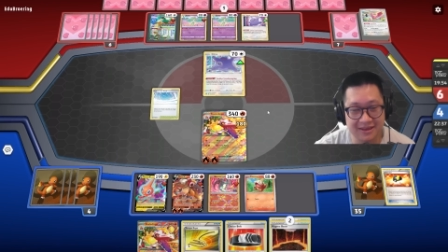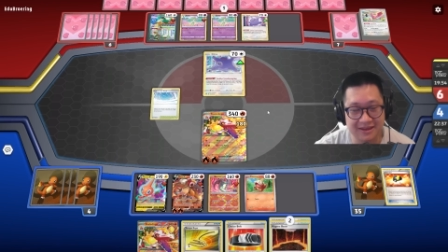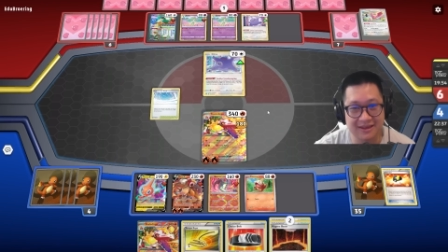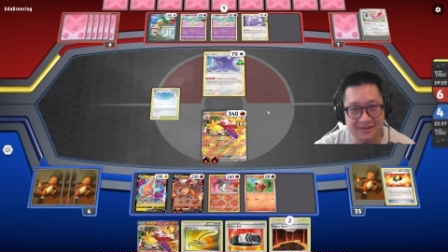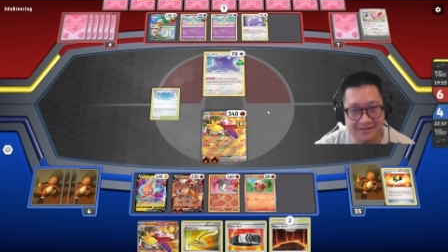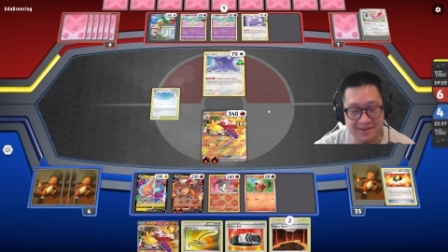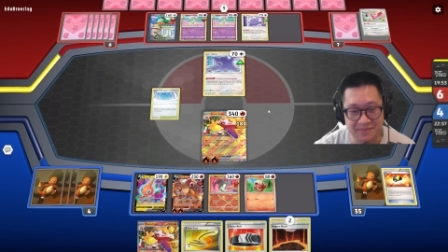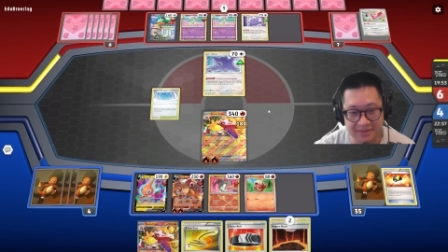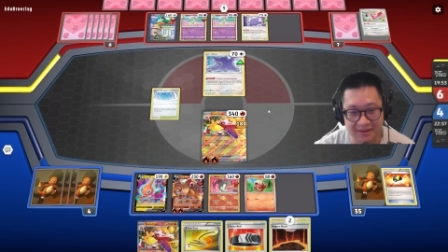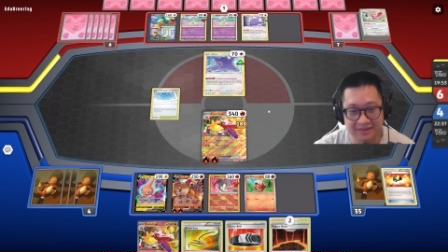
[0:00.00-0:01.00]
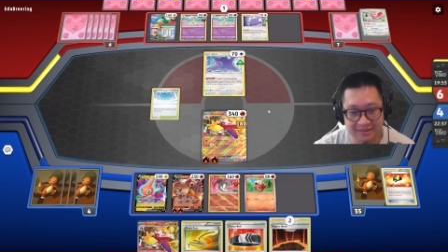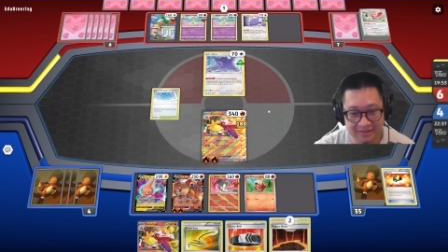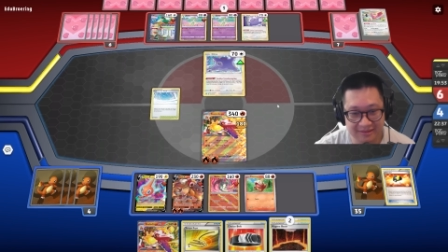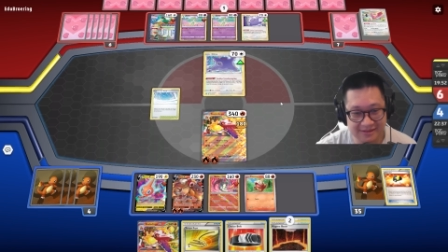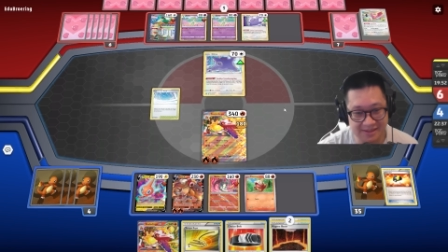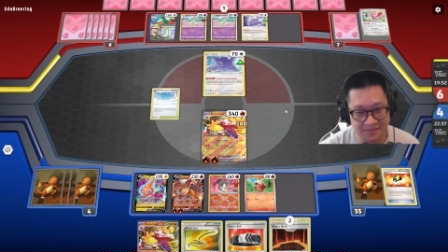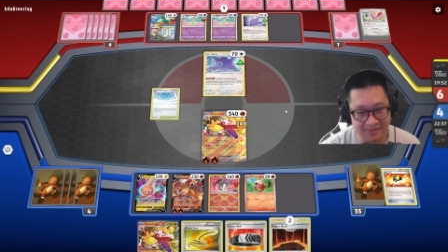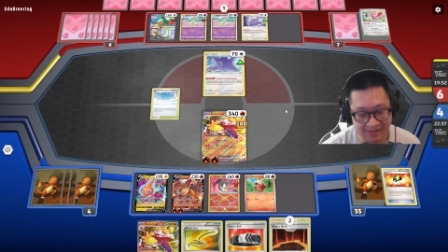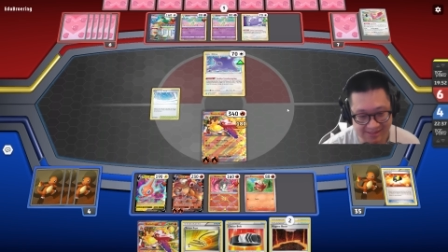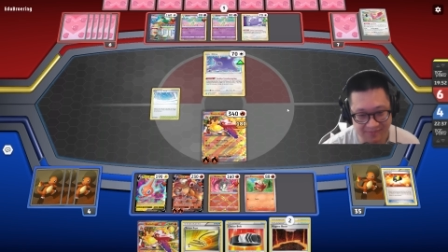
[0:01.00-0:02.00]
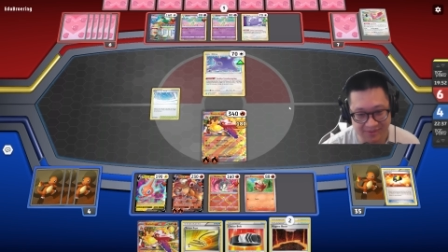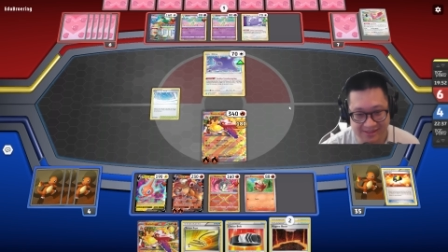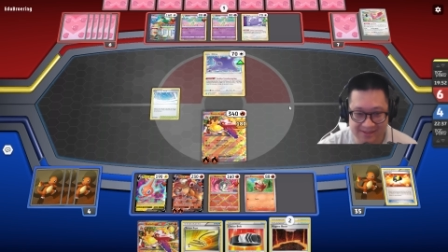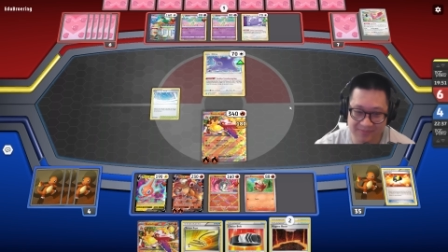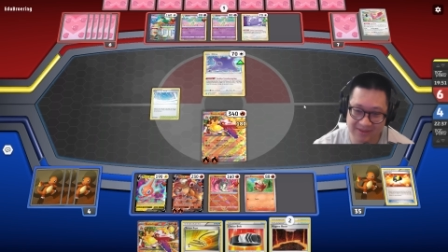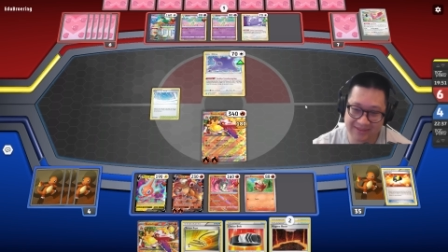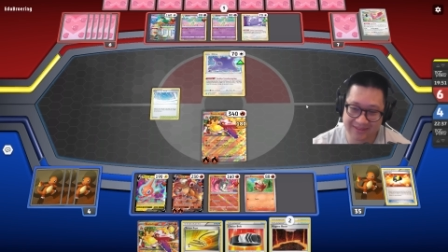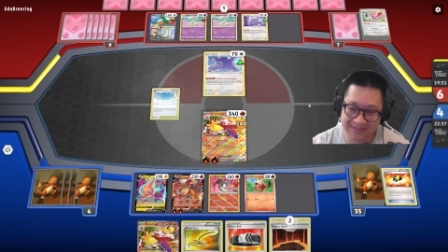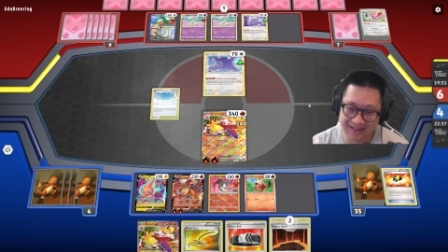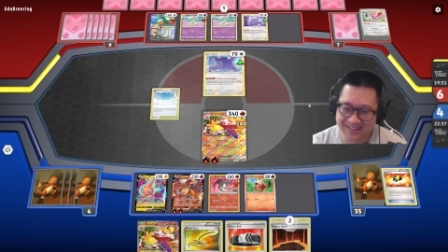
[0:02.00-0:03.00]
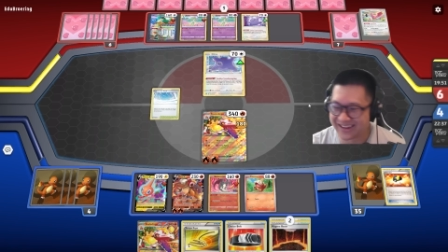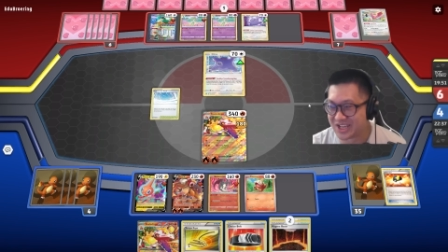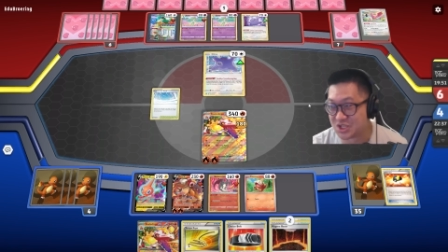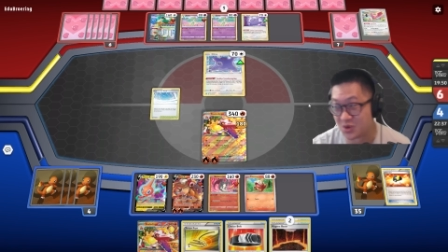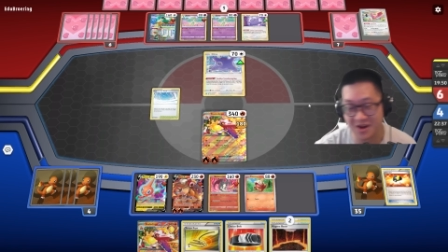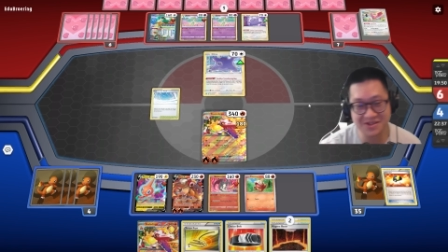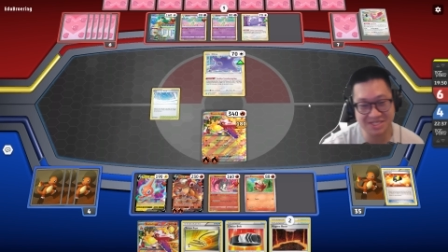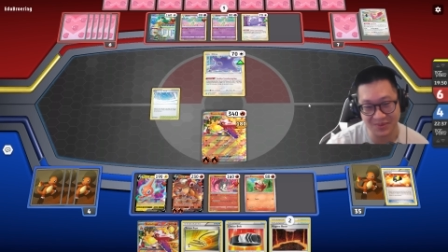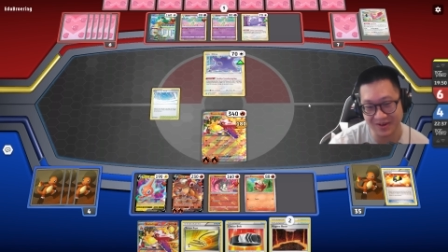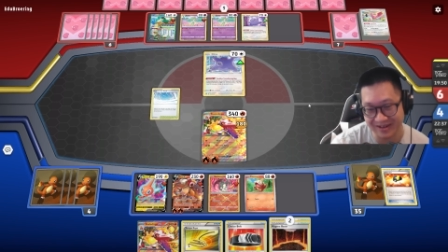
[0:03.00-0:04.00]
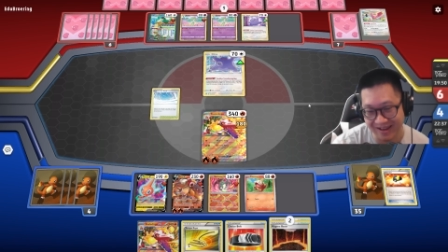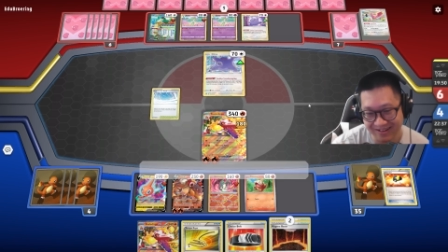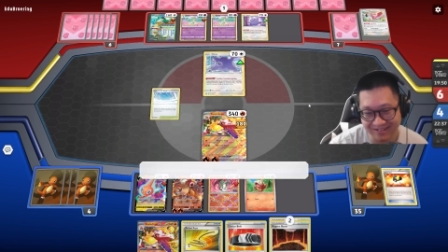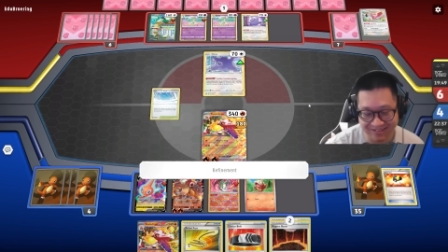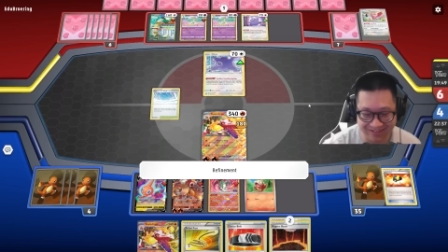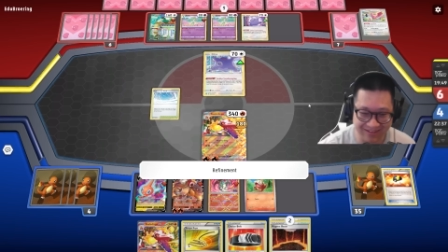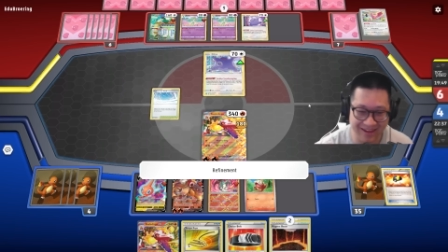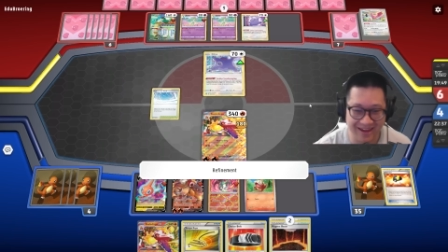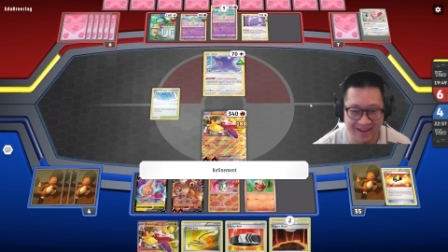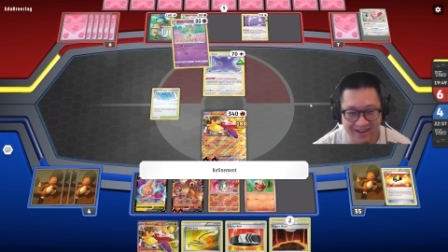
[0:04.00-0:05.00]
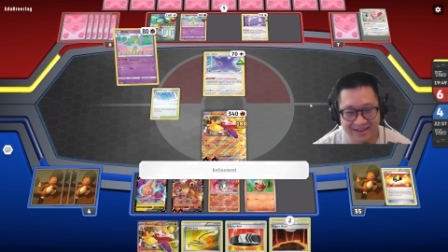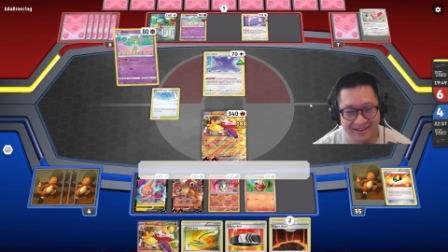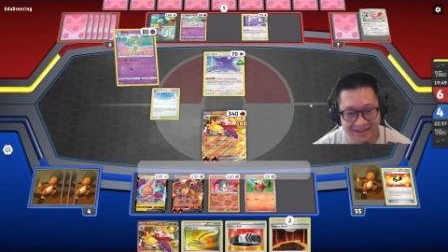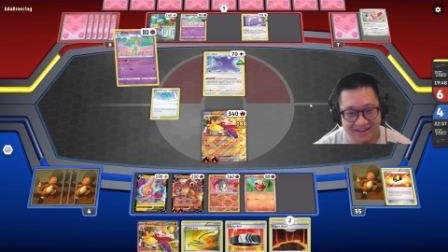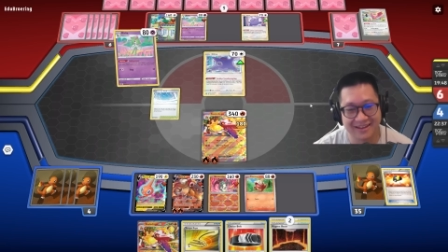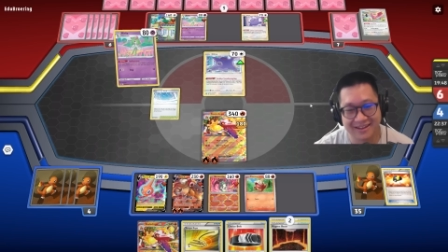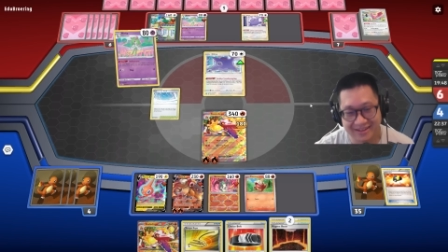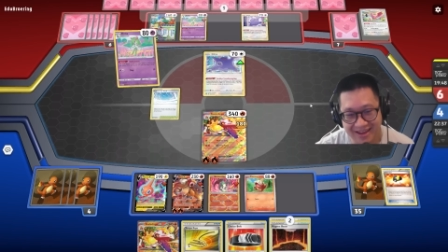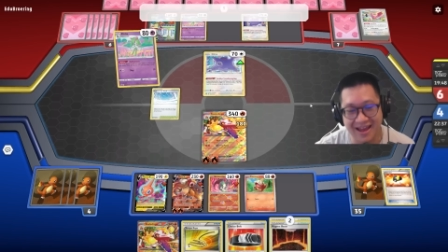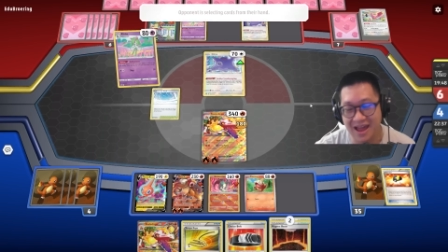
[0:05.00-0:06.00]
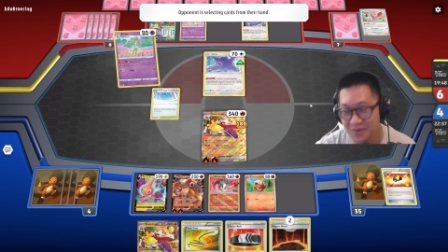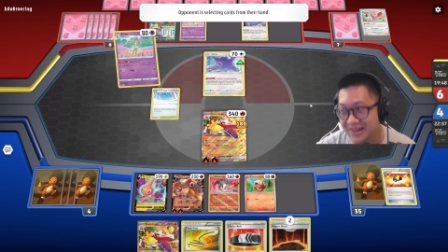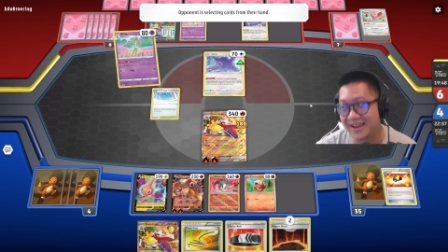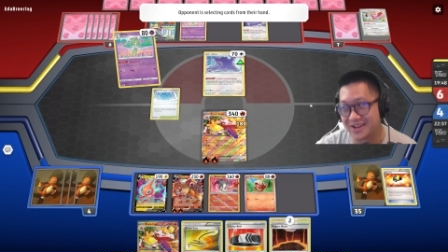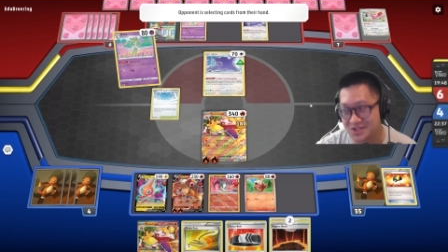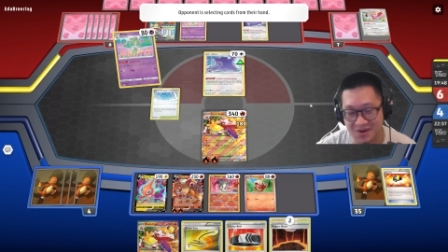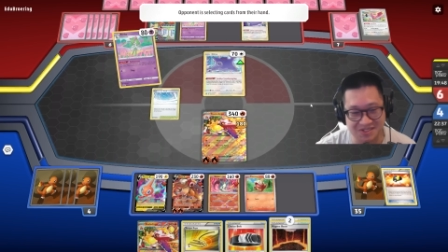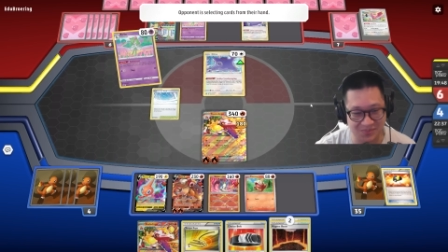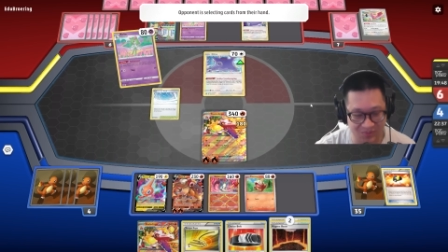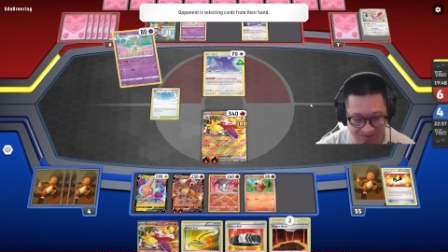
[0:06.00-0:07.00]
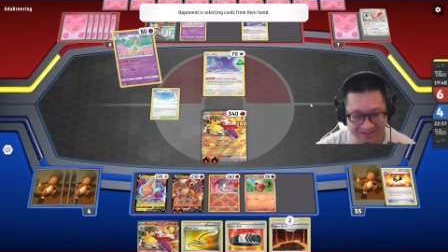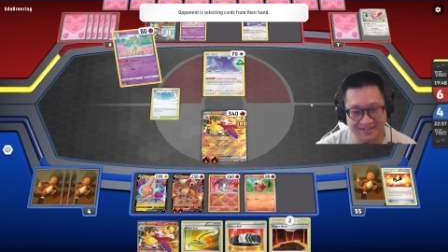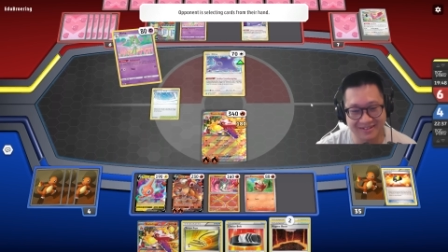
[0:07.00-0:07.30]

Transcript: need something, something, something, something. Like a draw supporter, Donald? Yeah. Yeah, I would like a draw supporter.